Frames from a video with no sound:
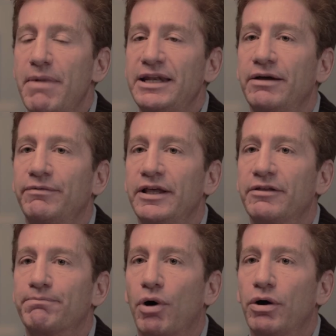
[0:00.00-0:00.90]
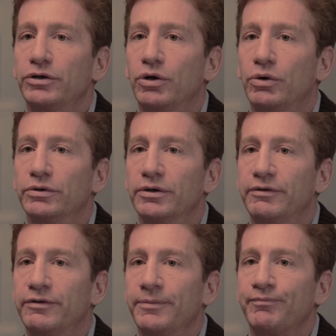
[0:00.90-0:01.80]
many of these
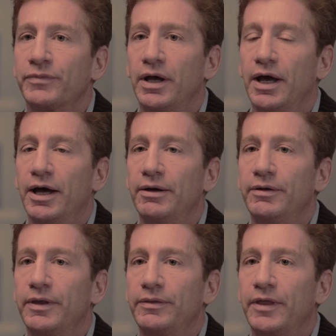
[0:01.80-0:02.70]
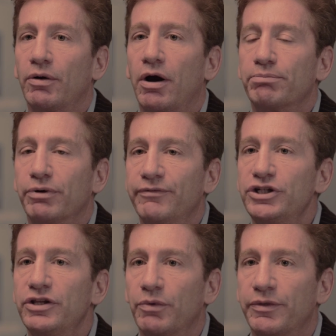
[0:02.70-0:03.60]
bondholders, uh, there are
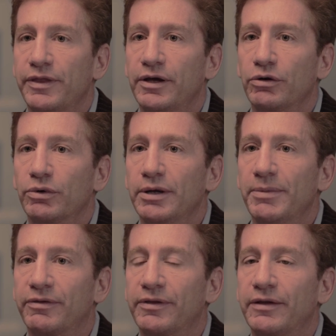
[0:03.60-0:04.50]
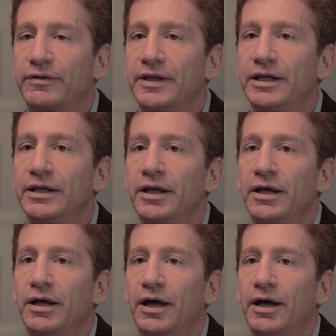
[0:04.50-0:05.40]
provisions within their agreements that the
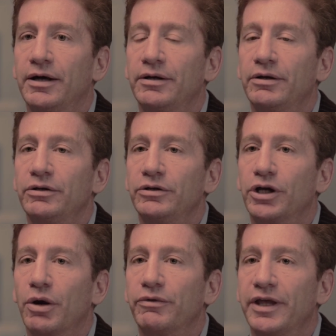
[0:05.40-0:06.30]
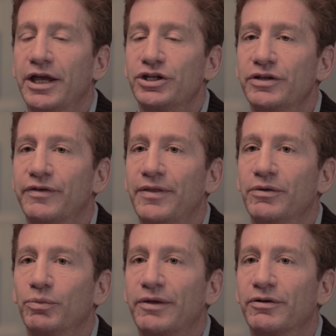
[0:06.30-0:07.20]
Uh, negotiations
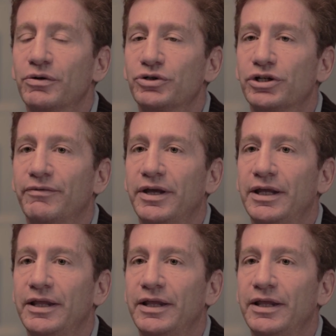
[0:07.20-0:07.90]
and the resolution of,